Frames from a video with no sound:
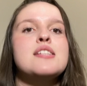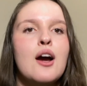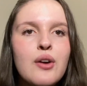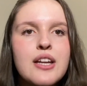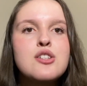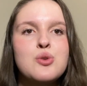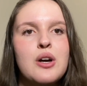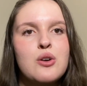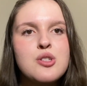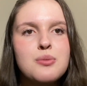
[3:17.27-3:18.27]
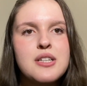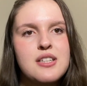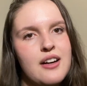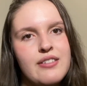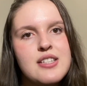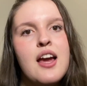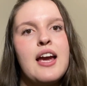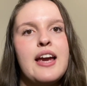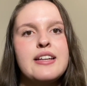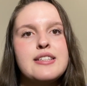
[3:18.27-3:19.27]
talking to a customer service,
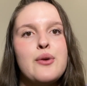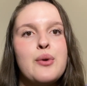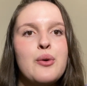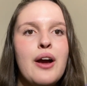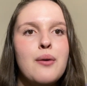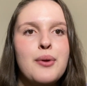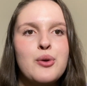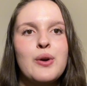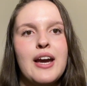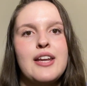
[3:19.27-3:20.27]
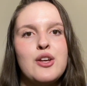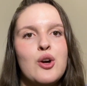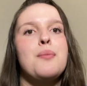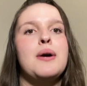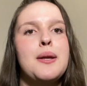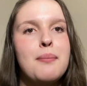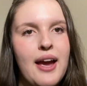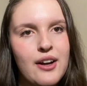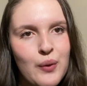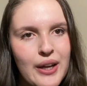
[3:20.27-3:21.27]
and they will help you get your money
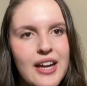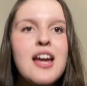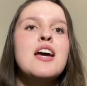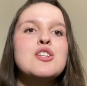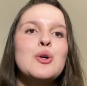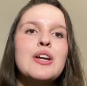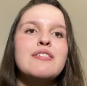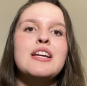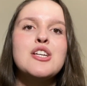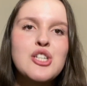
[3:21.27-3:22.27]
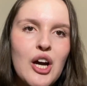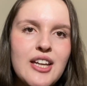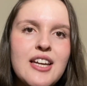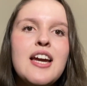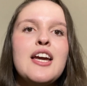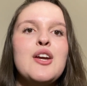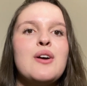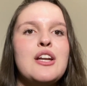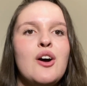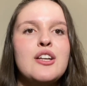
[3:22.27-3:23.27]
back, okay? So give it a shot, you
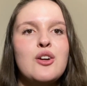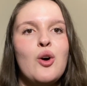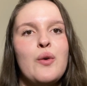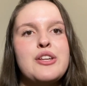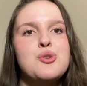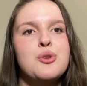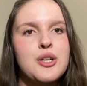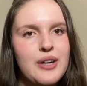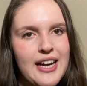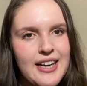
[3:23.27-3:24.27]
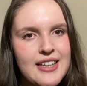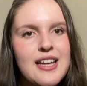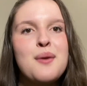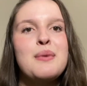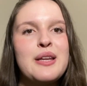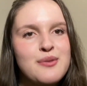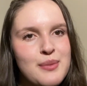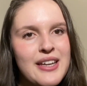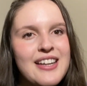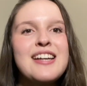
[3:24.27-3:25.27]
are not going to regret it, believe
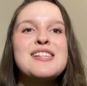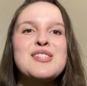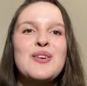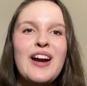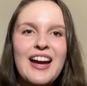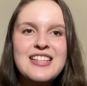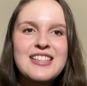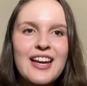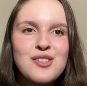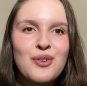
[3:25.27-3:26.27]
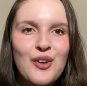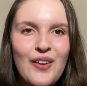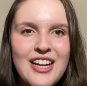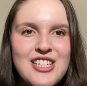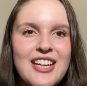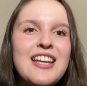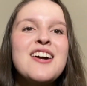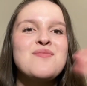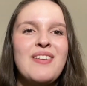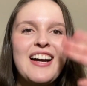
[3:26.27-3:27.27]
me. So guys, thanks for watching,
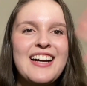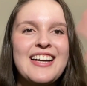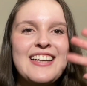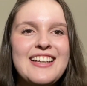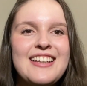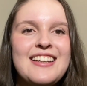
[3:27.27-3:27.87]
bye.